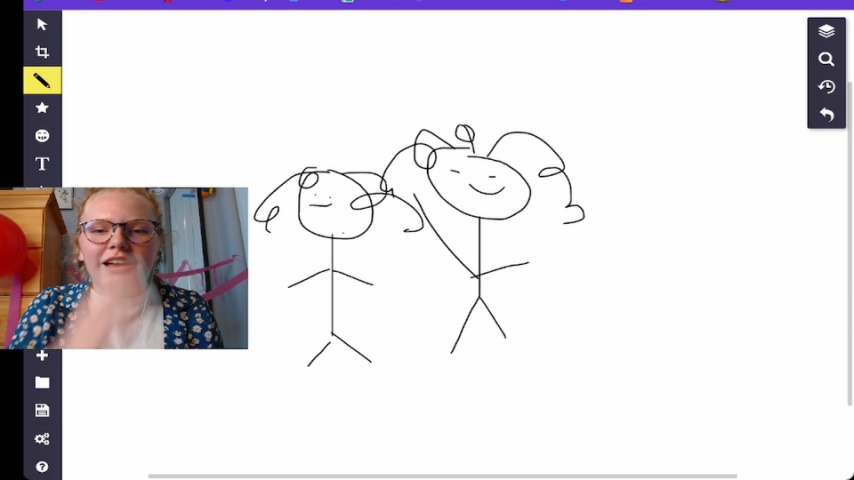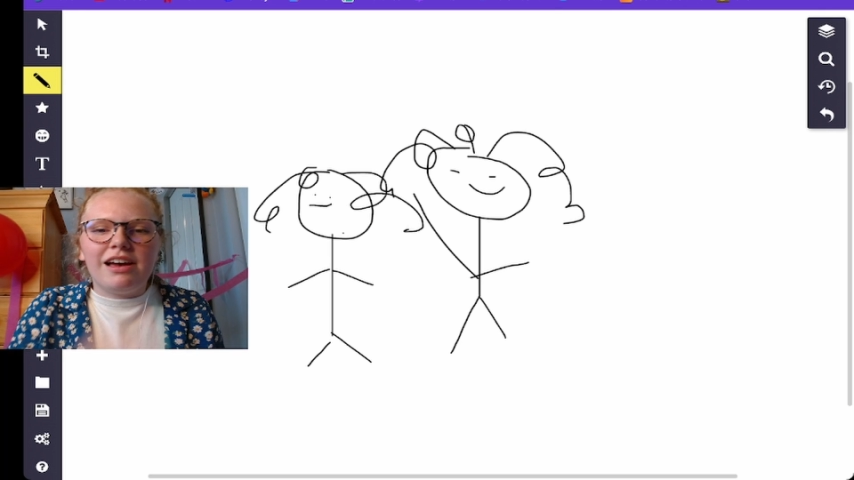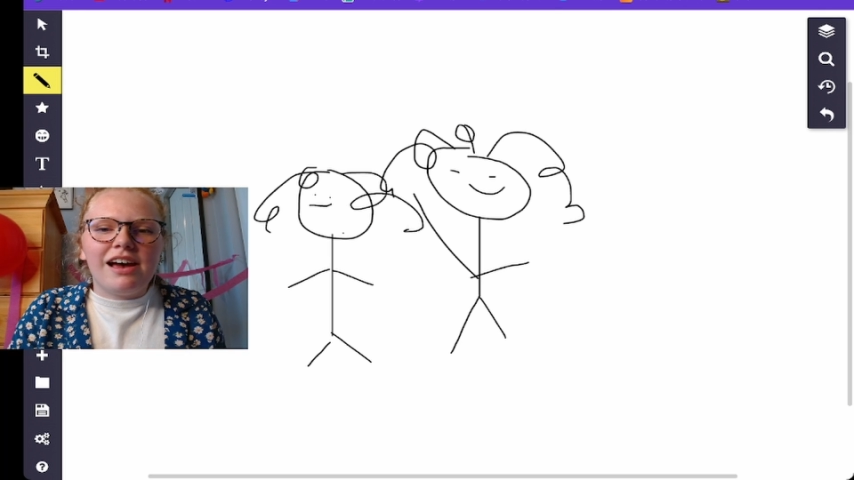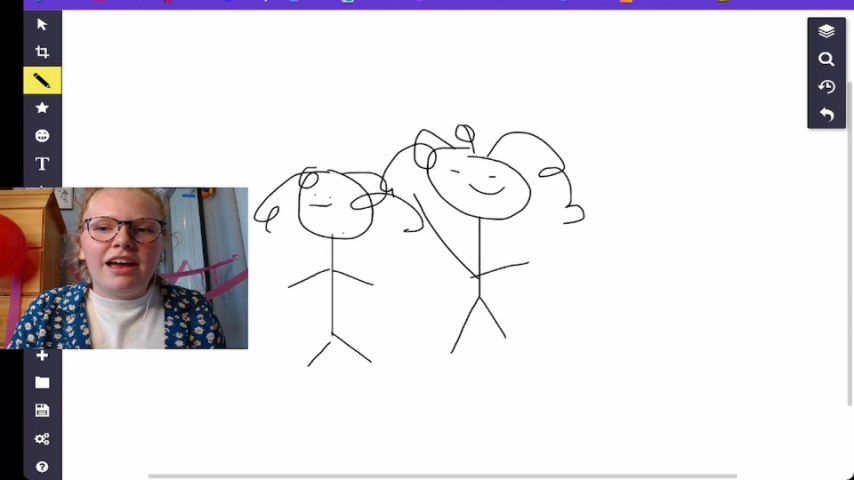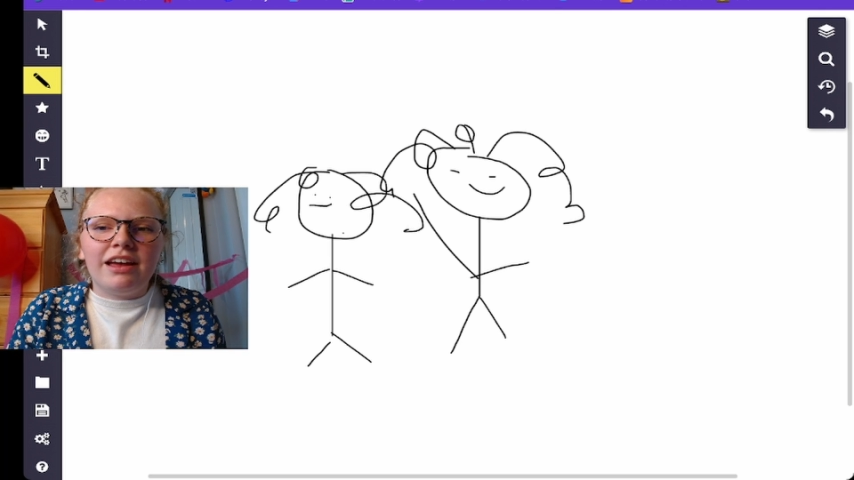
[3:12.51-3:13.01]

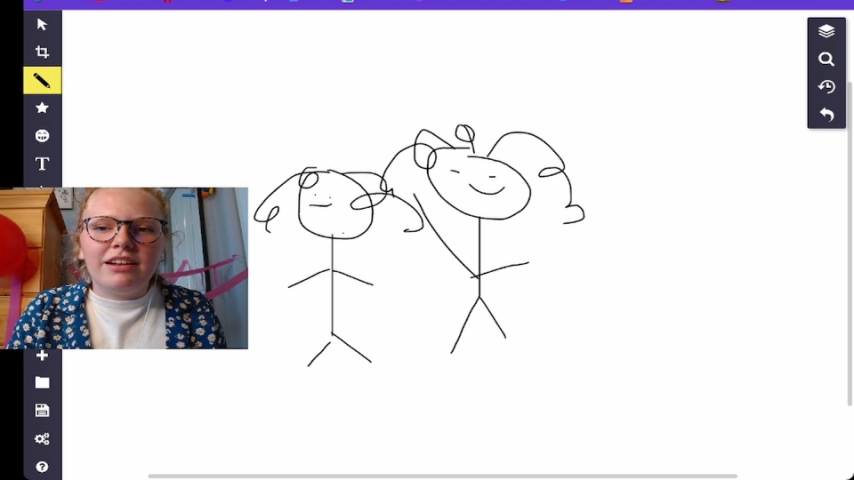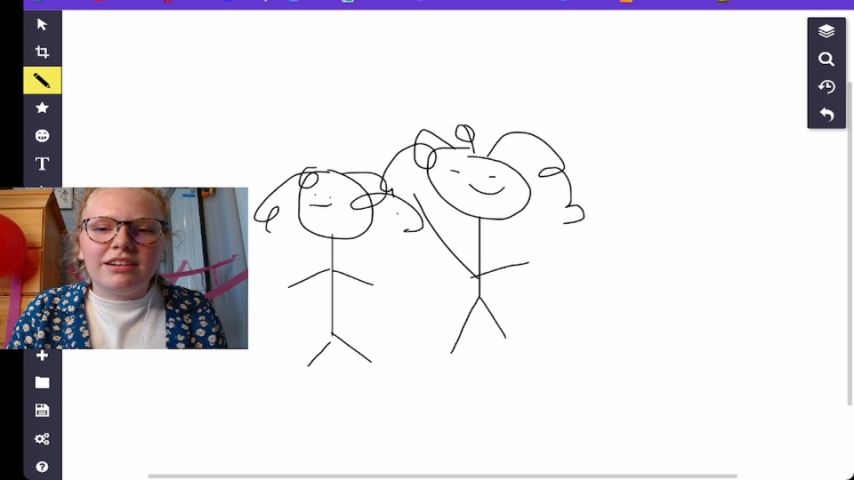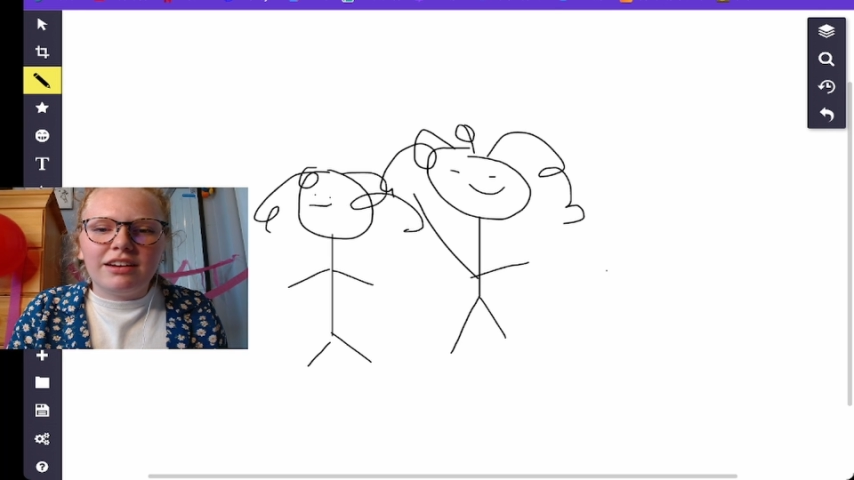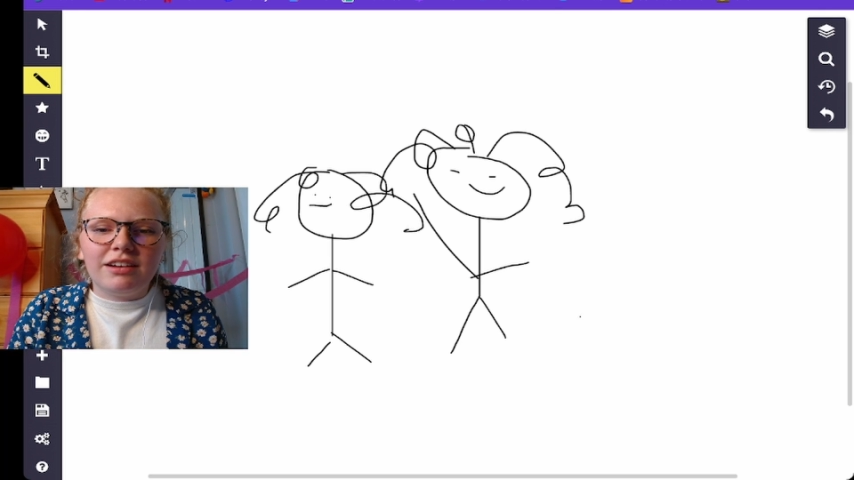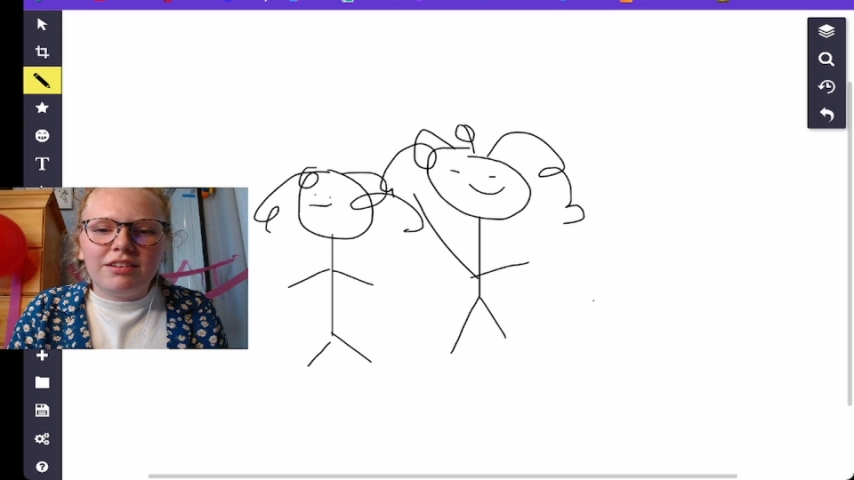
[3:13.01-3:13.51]
and
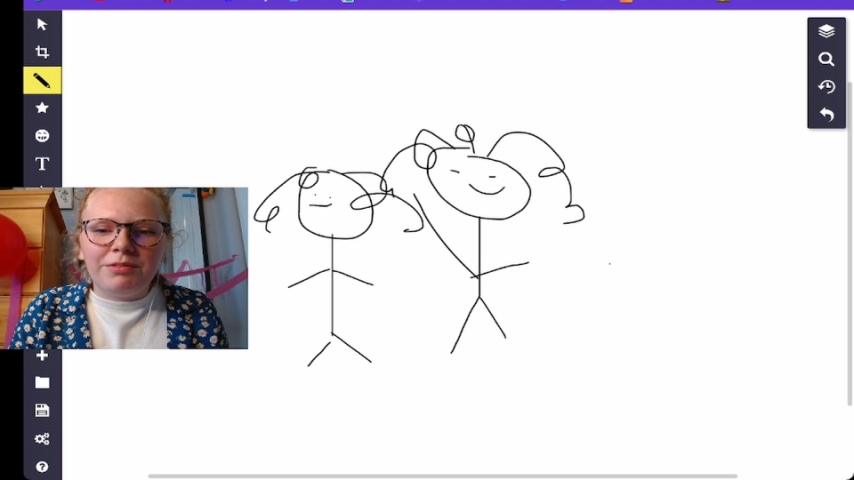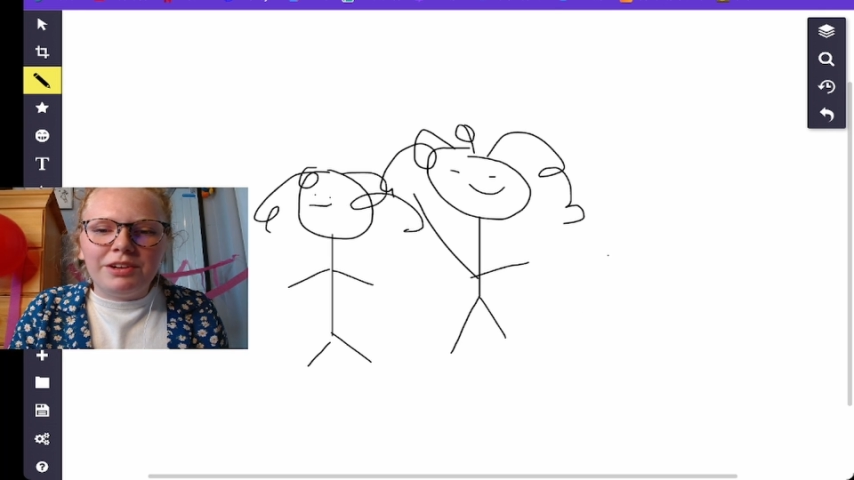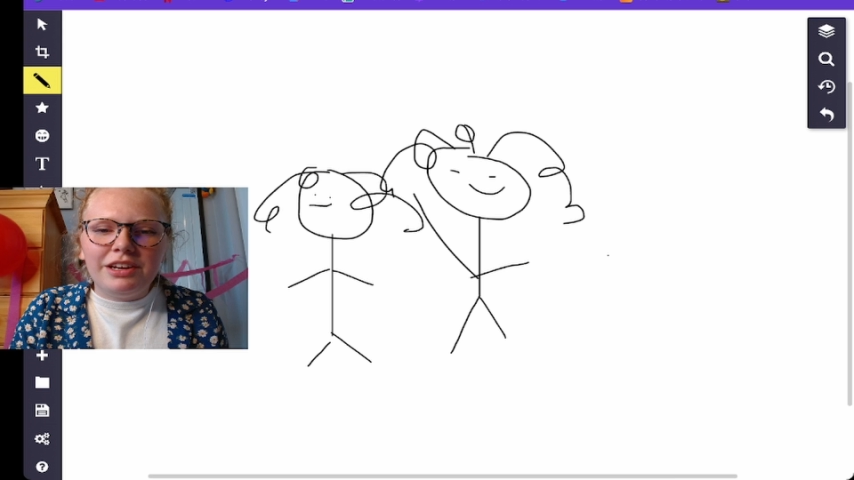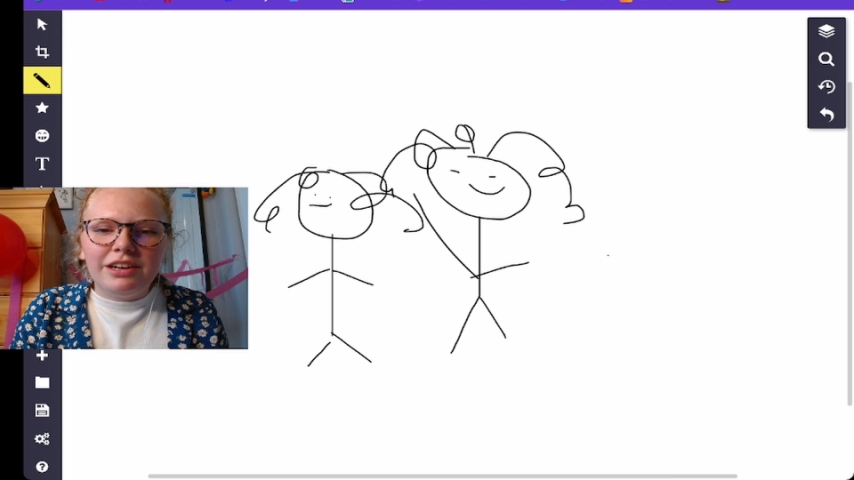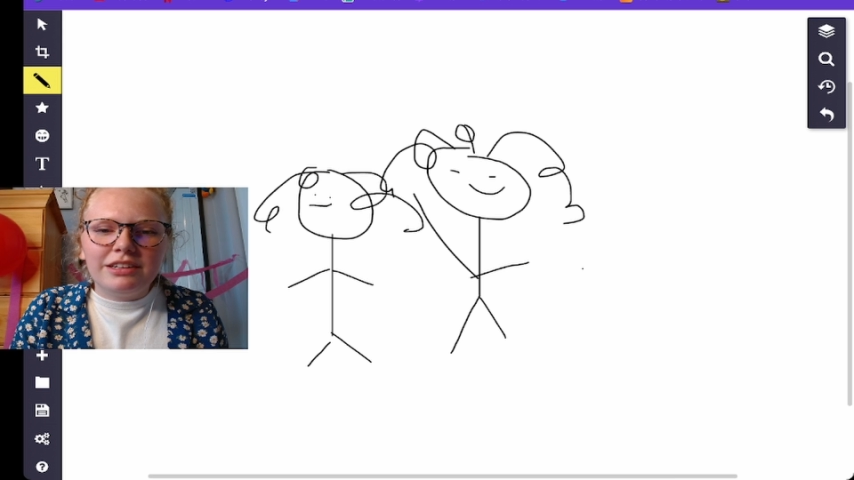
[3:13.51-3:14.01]
we